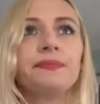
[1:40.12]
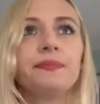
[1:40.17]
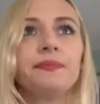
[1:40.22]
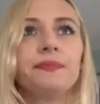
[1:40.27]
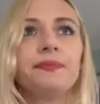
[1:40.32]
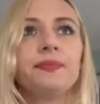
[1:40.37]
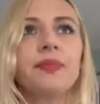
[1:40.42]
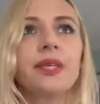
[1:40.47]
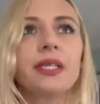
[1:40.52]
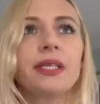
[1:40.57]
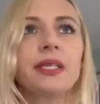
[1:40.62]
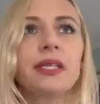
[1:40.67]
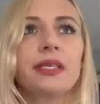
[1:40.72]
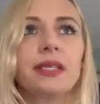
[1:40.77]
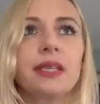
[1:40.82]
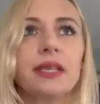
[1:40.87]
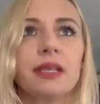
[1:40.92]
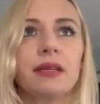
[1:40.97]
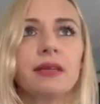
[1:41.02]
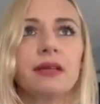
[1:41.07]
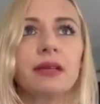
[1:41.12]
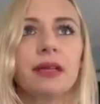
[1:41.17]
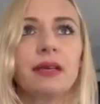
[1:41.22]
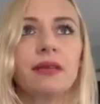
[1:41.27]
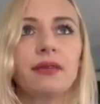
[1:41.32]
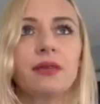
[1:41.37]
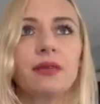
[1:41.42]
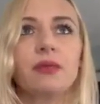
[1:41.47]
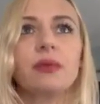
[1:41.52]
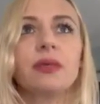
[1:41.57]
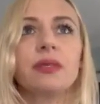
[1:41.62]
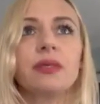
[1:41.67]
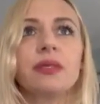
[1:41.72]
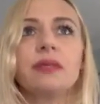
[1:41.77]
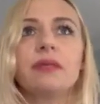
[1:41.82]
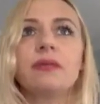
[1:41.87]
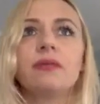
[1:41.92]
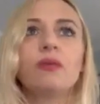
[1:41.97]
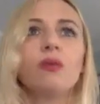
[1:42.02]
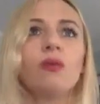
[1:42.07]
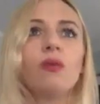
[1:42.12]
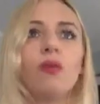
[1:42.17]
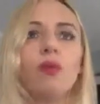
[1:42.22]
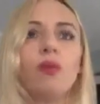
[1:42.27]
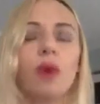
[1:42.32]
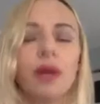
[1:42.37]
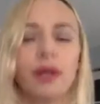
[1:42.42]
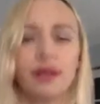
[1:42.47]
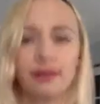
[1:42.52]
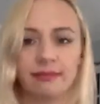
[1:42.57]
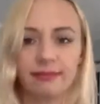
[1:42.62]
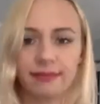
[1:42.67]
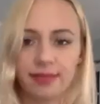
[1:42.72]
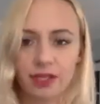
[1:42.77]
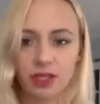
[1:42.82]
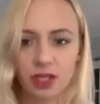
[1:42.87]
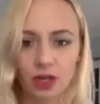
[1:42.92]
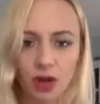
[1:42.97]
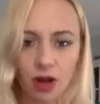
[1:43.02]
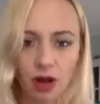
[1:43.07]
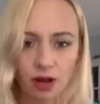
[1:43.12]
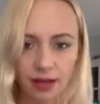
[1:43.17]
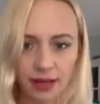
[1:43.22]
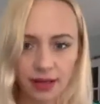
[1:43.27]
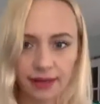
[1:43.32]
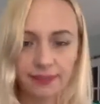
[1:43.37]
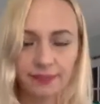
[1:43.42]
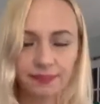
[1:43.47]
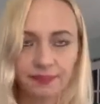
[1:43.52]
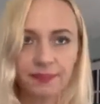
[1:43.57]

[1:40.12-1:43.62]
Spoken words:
necessarily if it was what to call it.